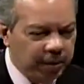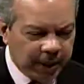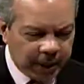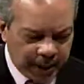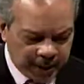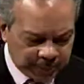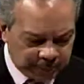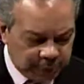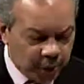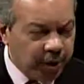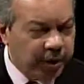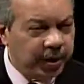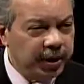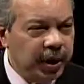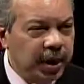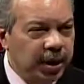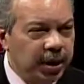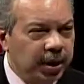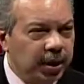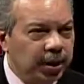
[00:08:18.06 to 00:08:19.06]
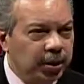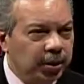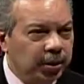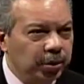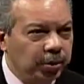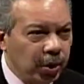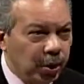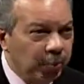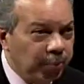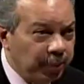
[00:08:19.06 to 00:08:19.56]
last point,
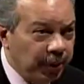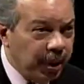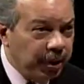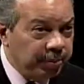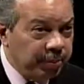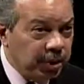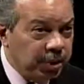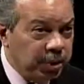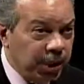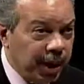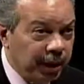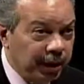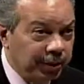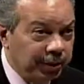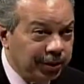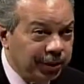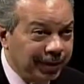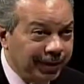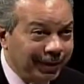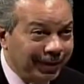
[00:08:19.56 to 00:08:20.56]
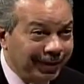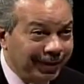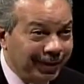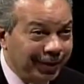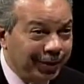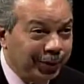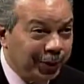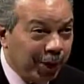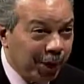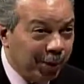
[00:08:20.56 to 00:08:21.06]
don't blame the child.
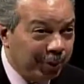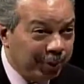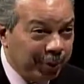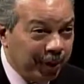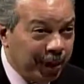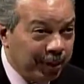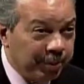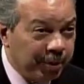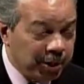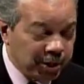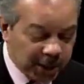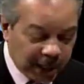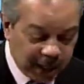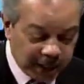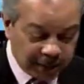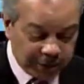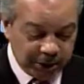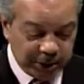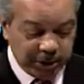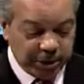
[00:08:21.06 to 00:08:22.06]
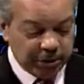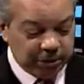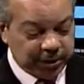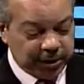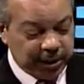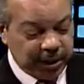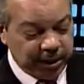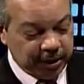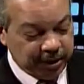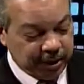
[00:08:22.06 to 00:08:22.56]
No, it's never the
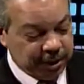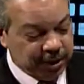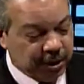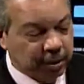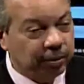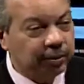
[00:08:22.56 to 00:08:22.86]
child's fault,